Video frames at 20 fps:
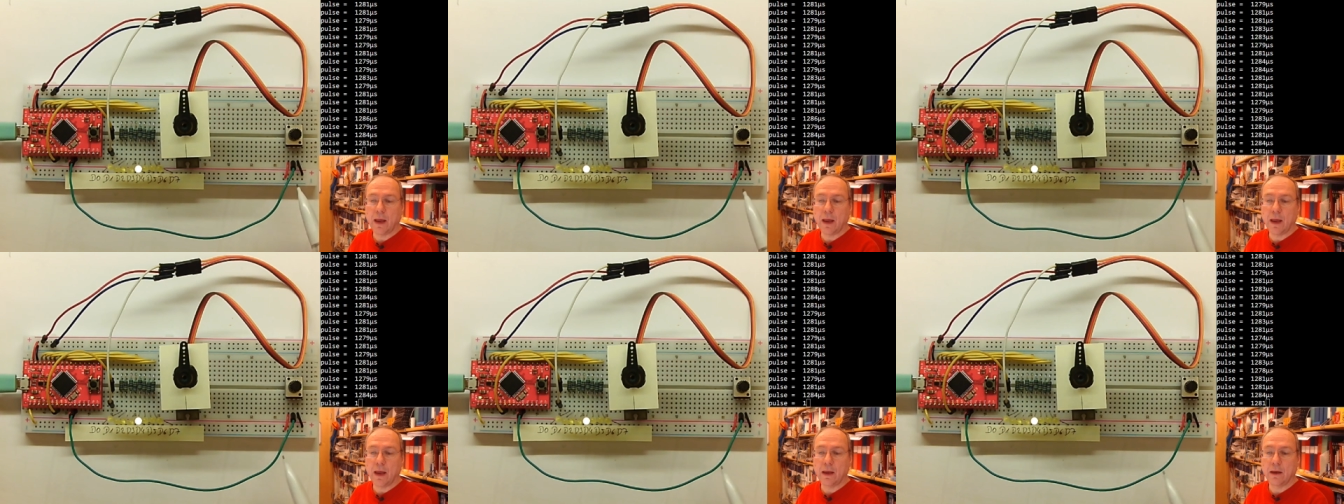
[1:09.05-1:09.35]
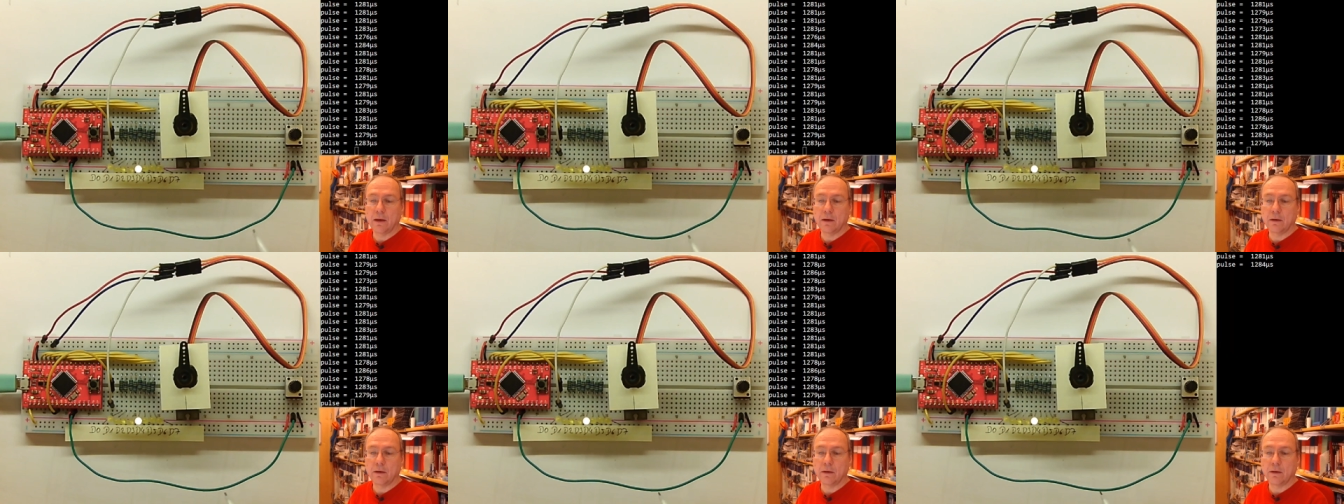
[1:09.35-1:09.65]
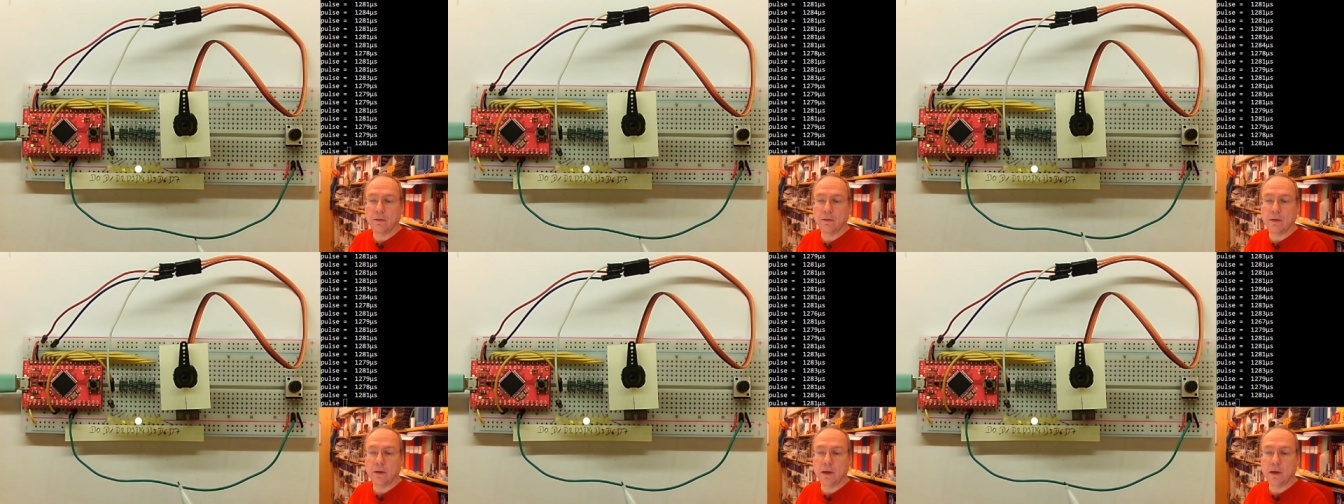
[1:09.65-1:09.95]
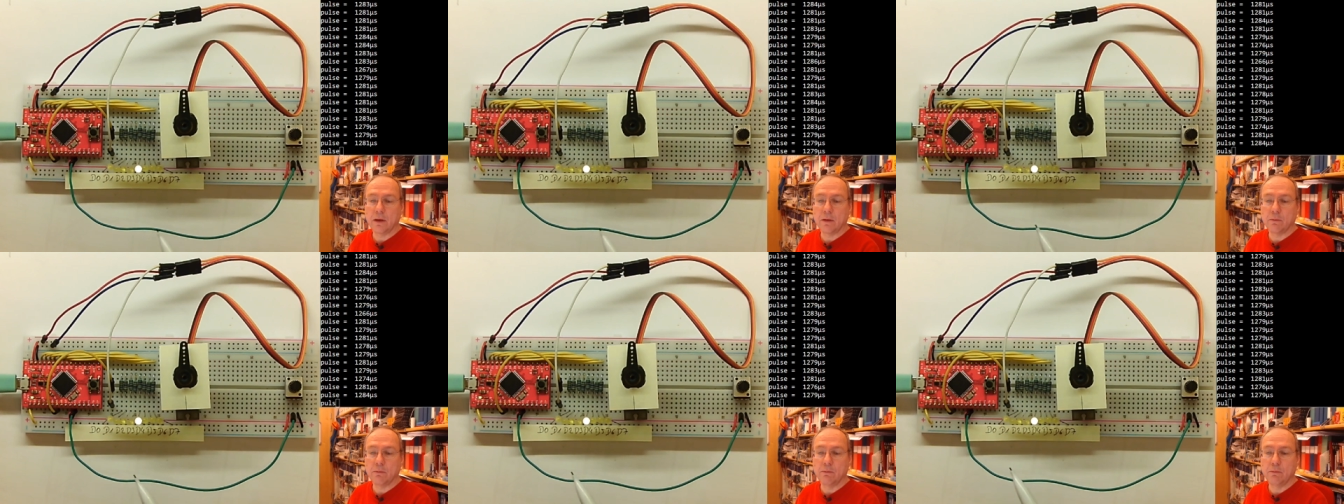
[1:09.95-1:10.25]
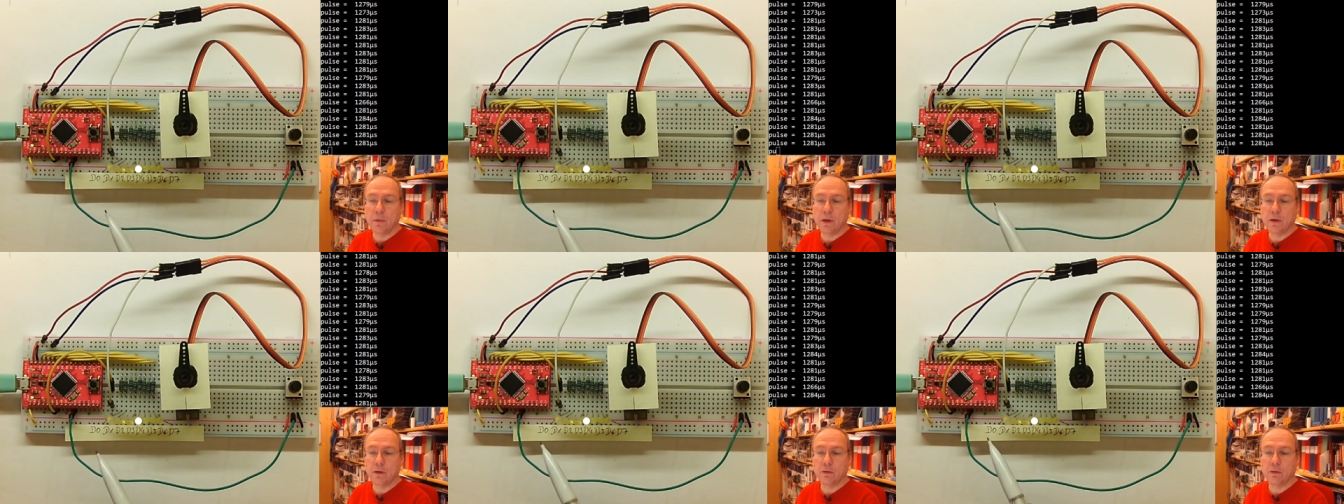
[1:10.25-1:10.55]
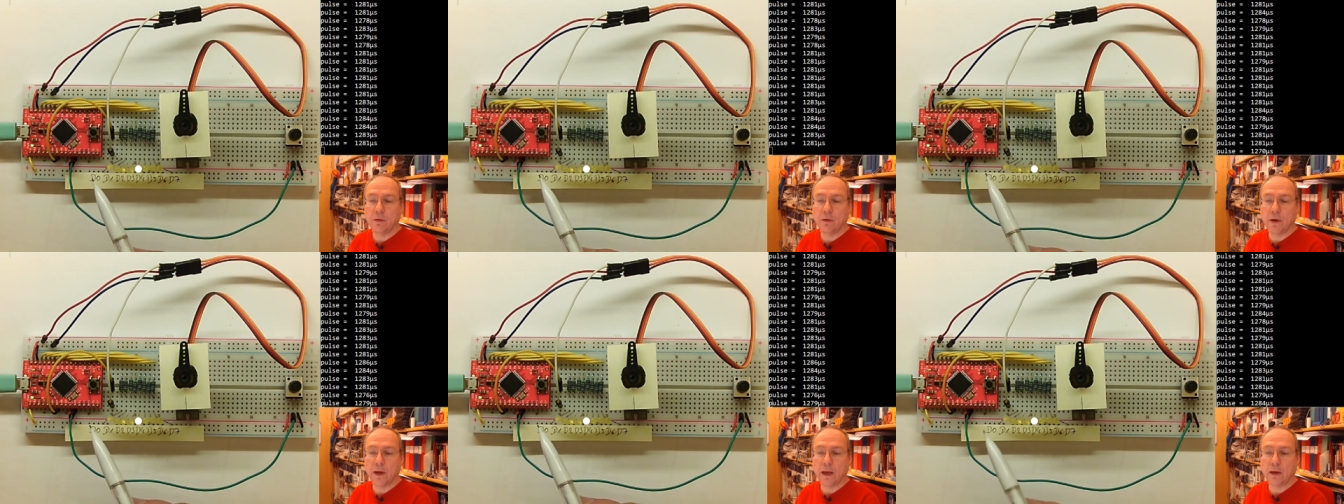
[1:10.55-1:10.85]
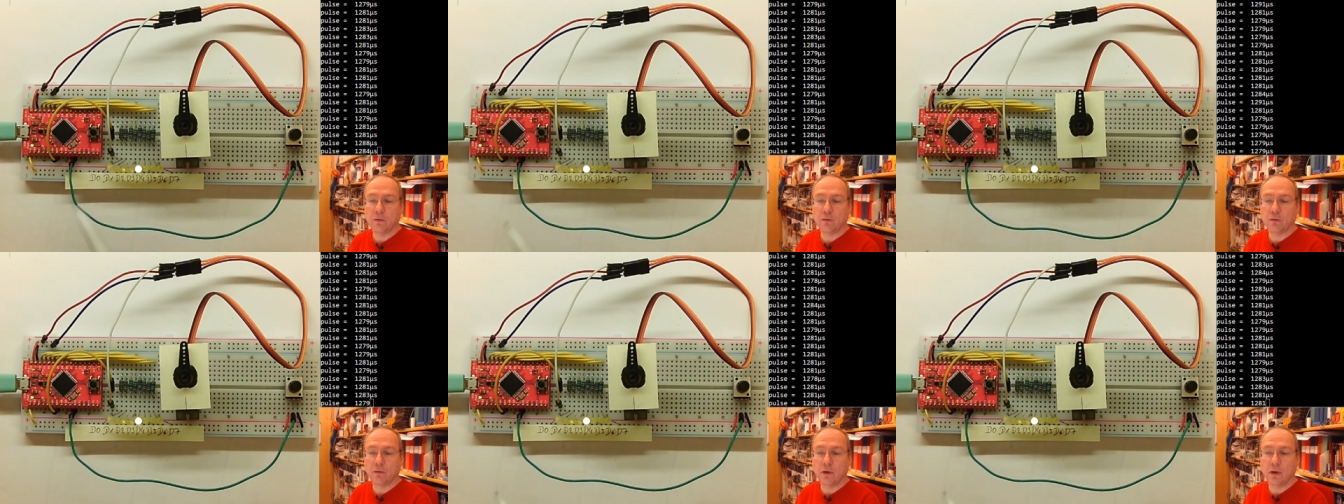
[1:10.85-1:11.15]
And the mid
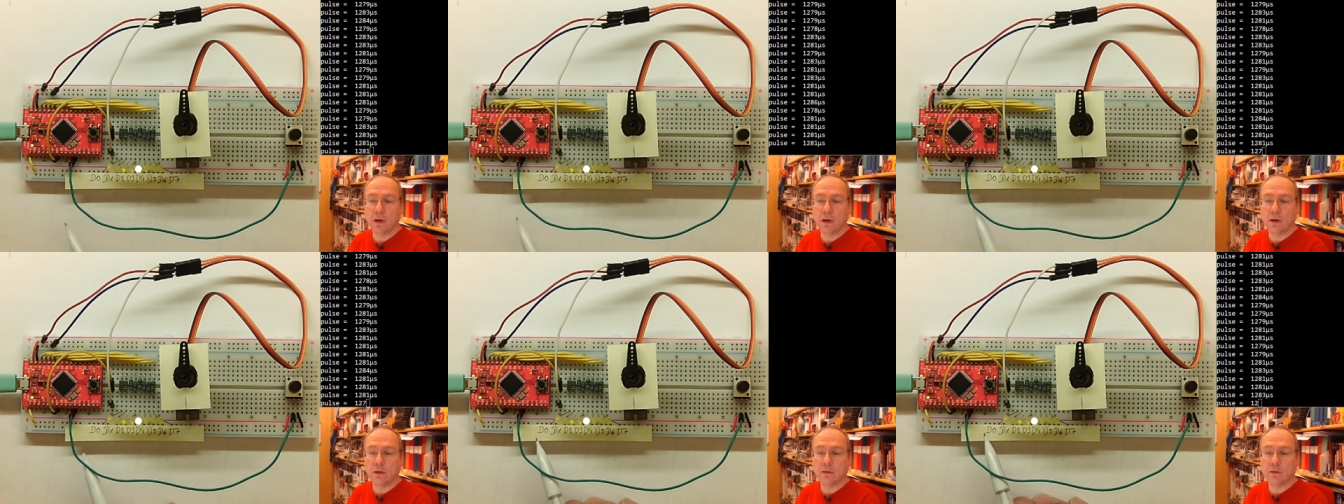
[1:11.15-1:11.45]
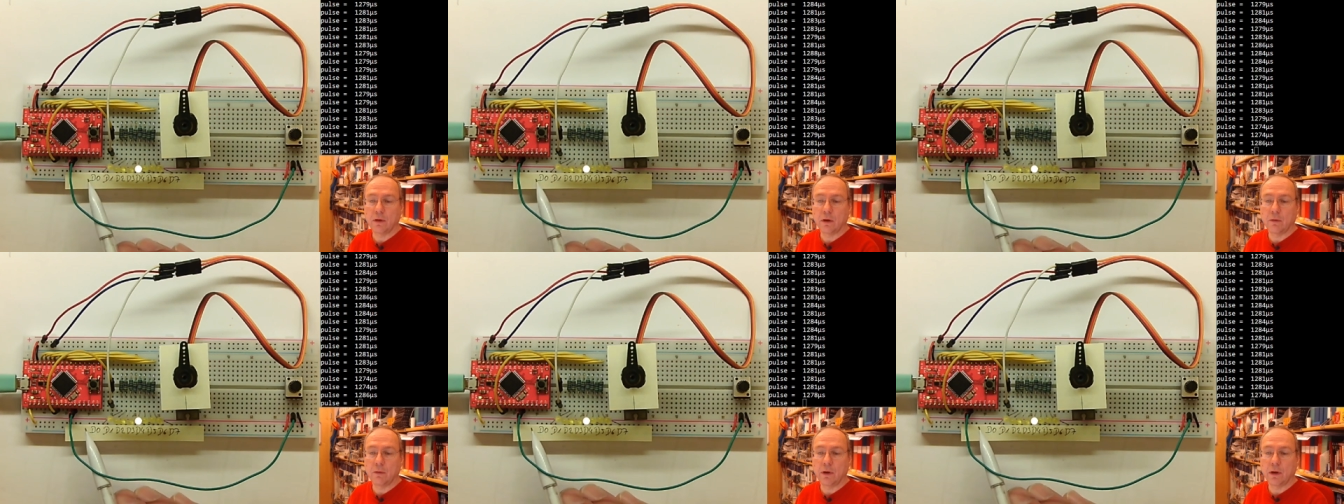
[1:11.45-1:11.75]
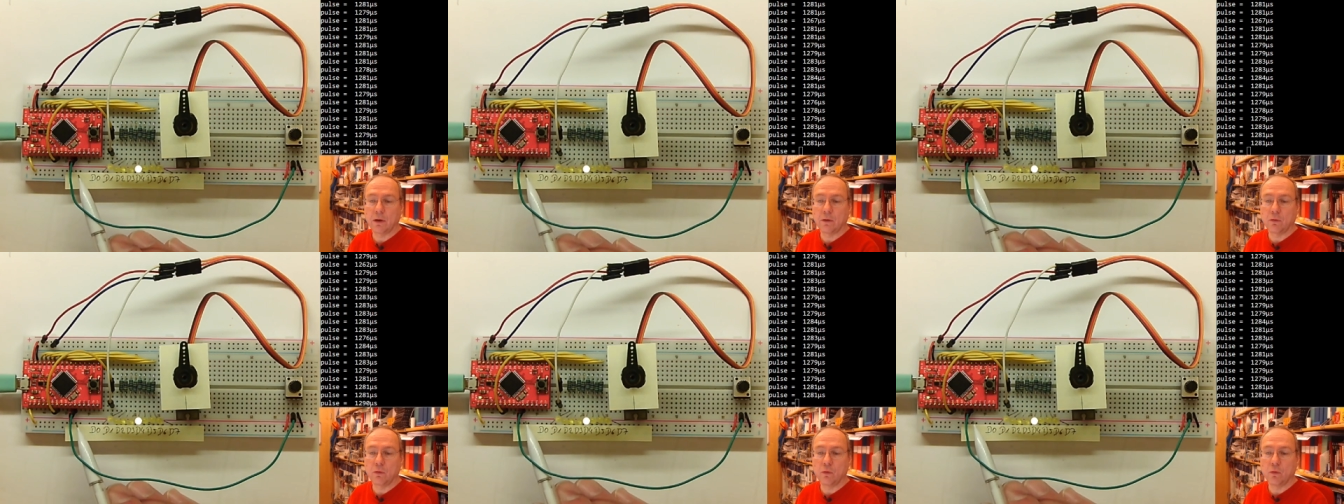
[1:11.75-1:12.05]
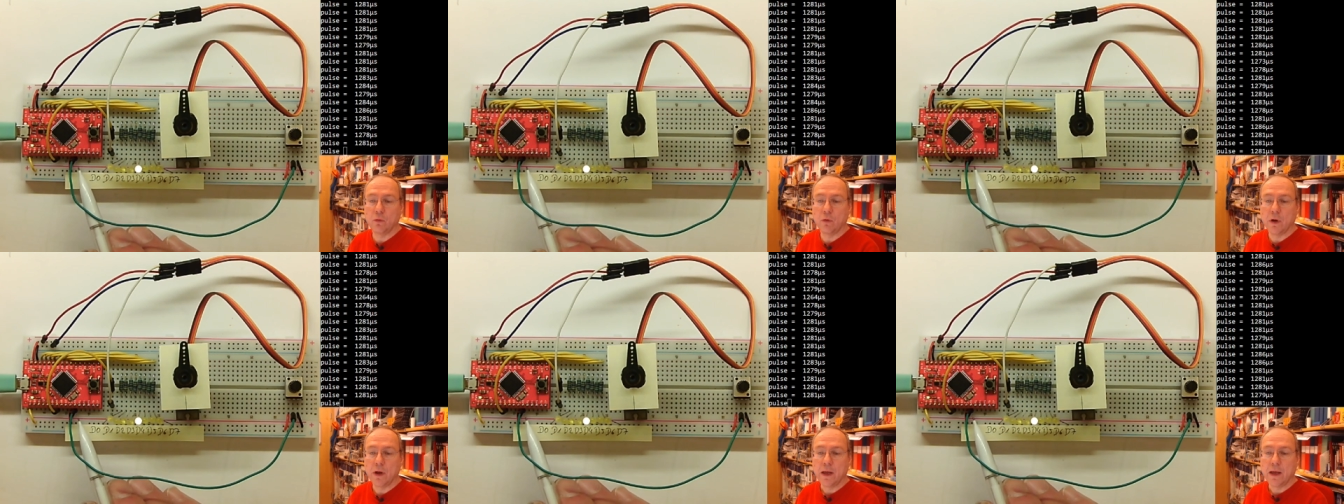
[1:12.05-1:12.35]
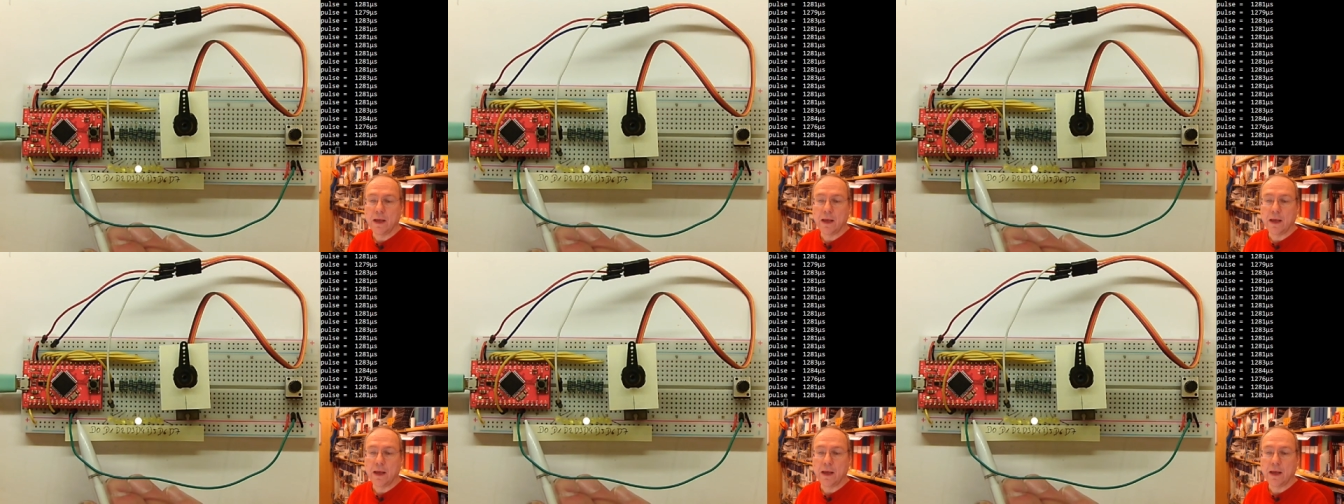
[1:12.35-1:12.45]
connection is going to